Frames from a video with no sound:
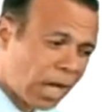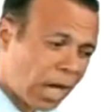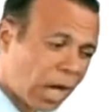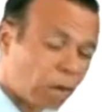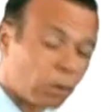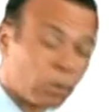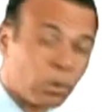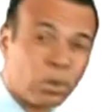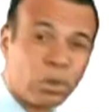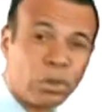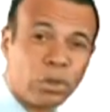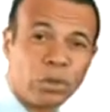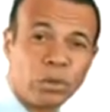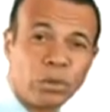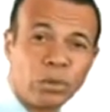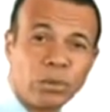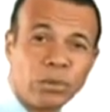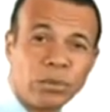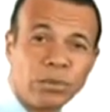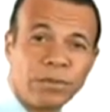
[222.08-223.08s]
how
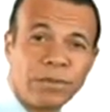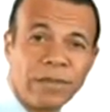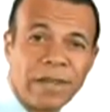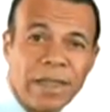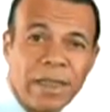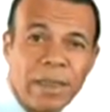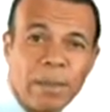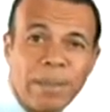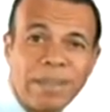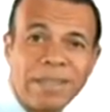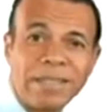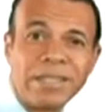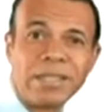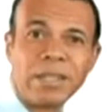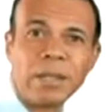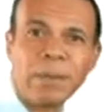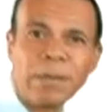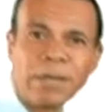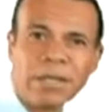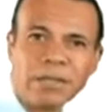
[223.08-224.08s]
to find the best
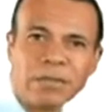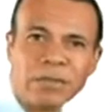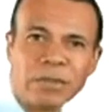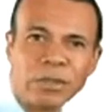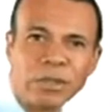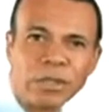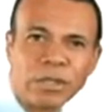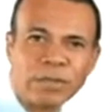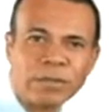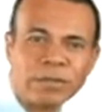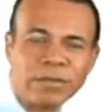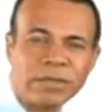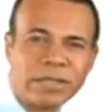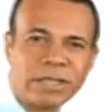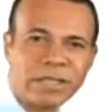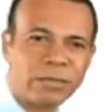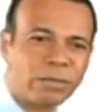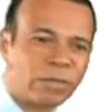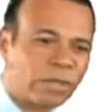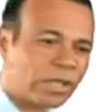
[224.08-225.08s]
topics for your
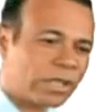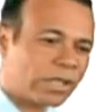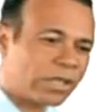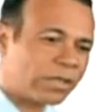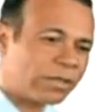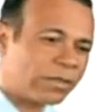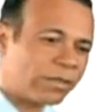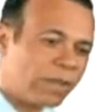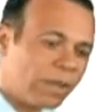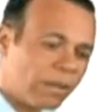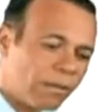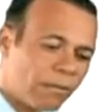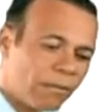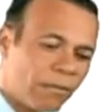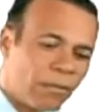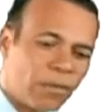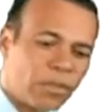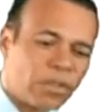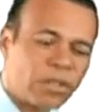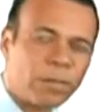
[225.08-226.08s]
conference, which is the
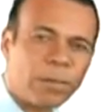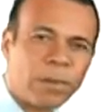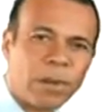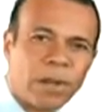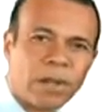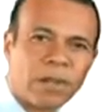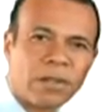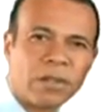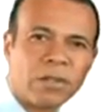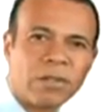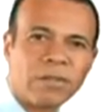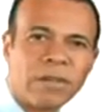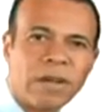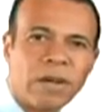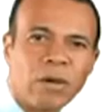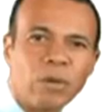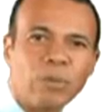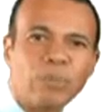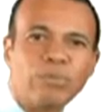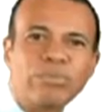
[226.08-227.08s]
first part of
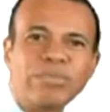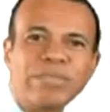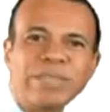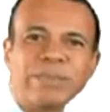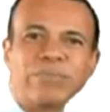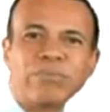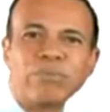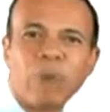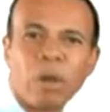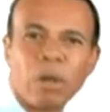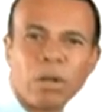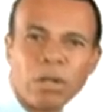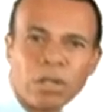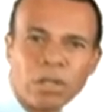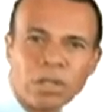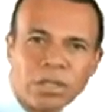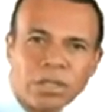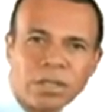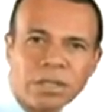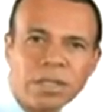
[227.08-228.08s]
our
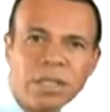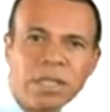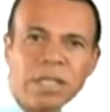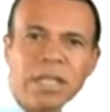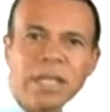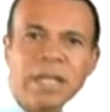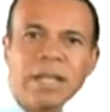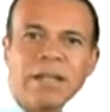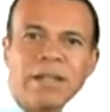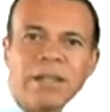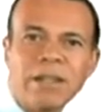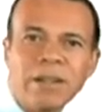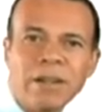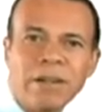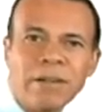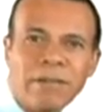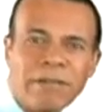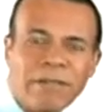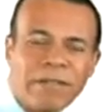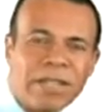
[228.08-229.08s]
pre-production
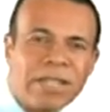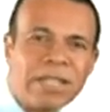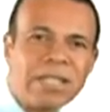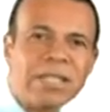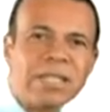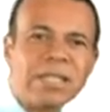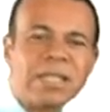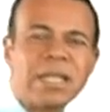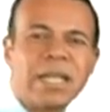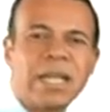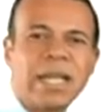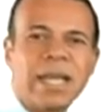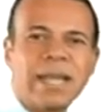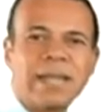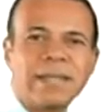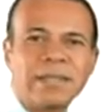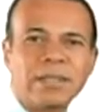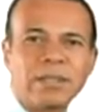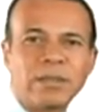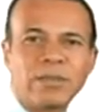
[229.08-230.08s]
phase
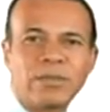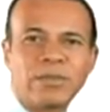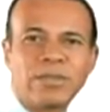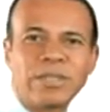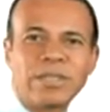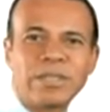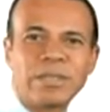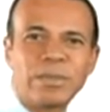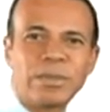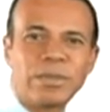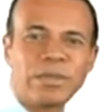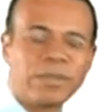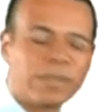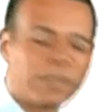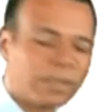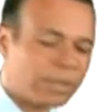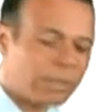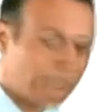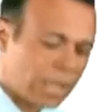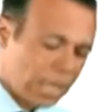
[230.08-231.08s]
as a conference
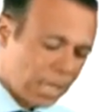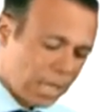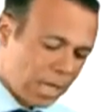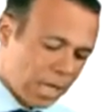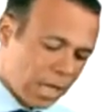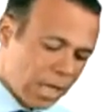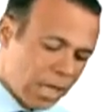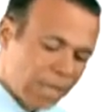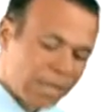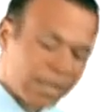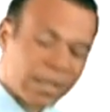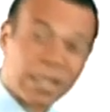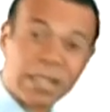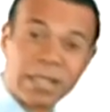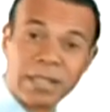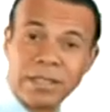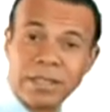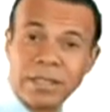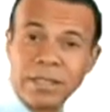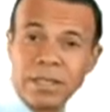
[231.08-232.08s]
person. The
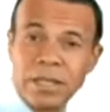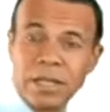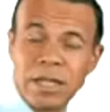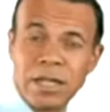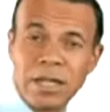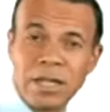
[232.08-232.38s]
second